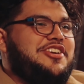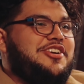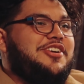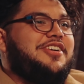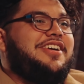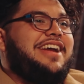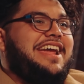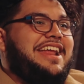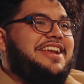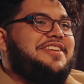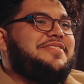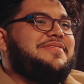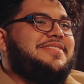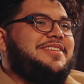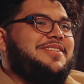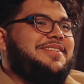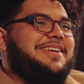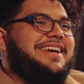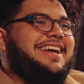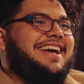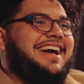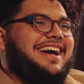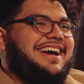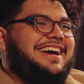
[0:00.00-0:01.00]
You're
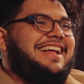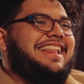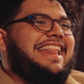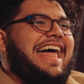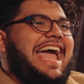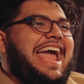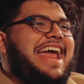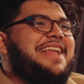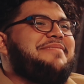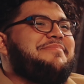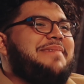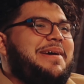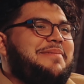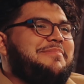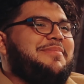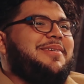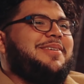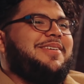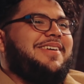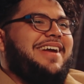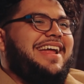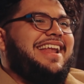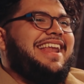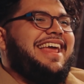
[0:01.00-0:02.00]
interviewing a Klan
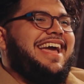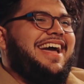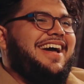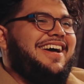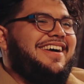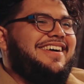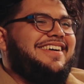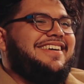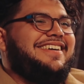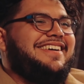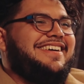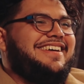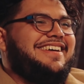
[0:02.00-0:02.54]
member. Dude, that's